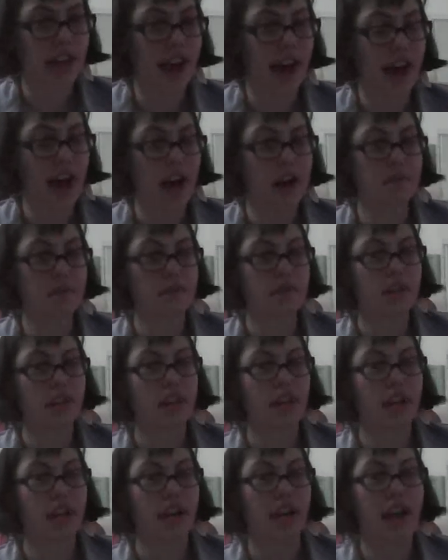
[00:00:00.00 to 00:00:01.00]
they have
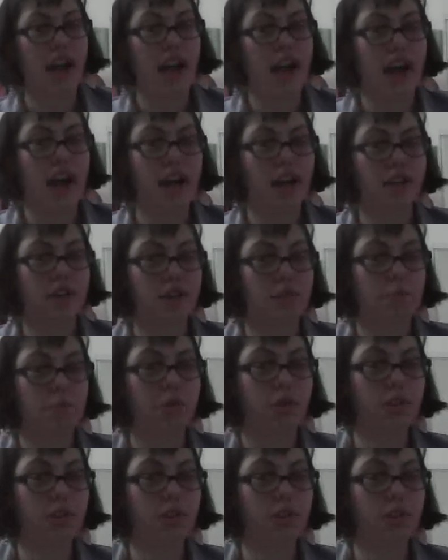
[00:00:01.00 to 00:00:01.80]
and